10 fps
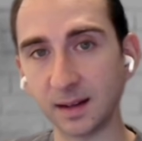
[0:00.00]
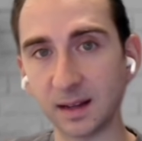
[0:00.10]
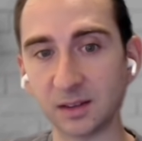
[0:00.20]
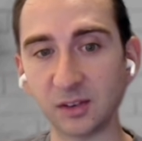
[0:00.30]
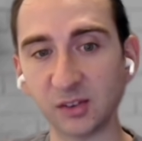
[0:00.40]

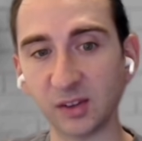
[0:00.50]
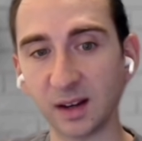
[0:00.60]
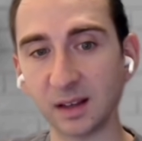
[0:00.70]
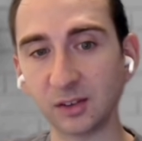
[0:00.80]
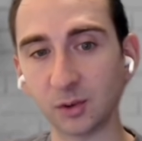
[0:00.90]
Then get the
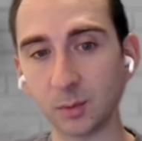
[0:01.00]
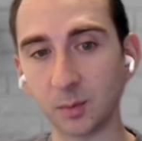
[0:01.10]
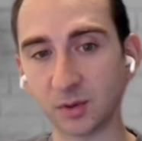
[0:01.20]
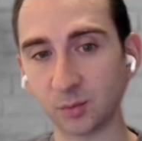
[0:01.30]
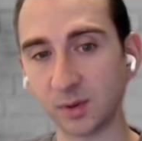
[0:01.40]
settings. So
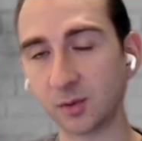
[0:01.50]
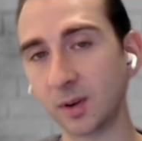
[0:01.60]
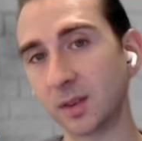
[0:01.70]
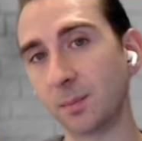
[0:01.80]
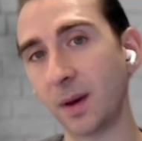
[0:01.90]
we want to
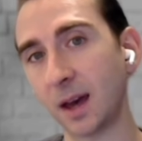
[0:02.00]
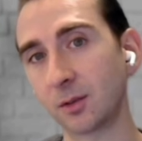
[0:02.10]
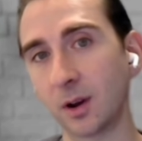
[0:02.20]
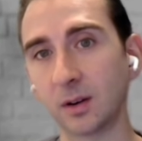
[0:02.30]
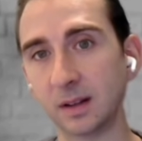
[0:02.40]
recreate the
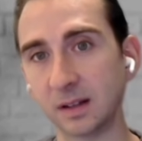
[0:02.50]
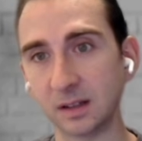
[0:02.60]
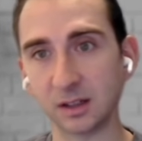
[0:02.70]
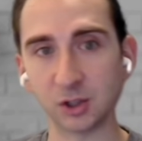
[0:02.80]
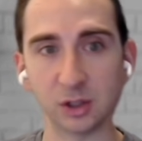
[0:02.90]
background
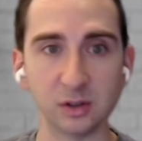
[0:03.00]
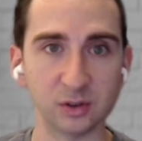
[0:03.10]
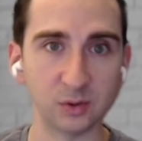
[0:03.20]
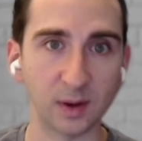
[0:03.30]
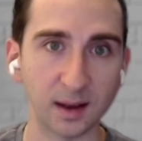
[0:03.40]
in
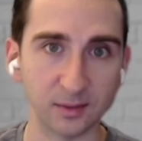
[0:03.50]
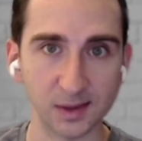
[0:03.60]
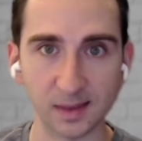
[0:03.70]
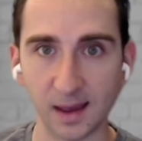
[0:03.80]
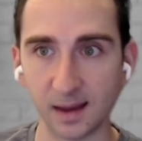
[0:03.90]
addition to
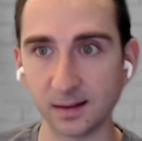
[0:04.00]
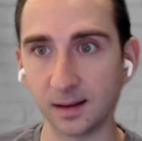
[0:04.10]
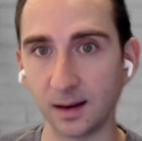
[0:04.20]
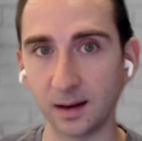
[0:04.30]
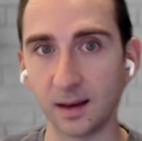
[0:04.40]
having
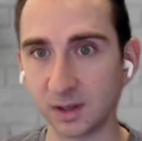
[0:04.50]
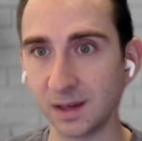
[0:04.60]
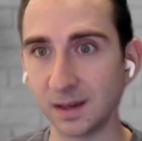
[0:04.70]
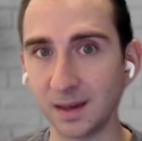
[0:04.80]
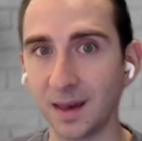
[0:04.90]
that
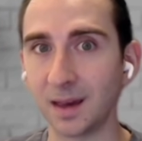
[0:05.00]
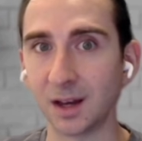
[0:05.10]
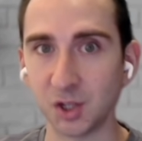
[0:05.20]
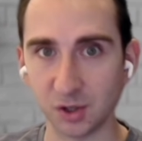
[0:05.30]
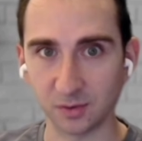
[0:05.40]
talking
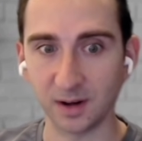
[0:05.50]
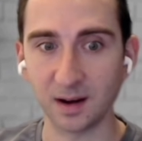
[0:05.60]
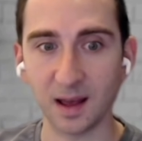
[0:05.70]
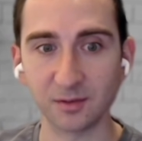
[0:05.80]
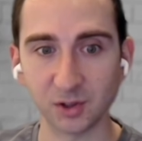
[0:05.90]
AI
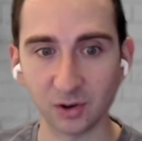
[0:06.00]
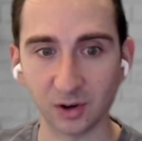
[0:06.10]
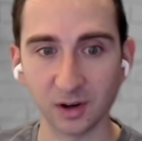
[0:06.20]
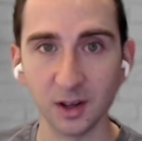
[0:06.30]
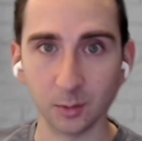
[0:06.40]
generated
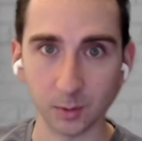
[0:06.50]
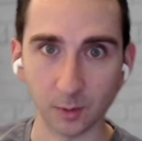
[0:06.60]
avatar.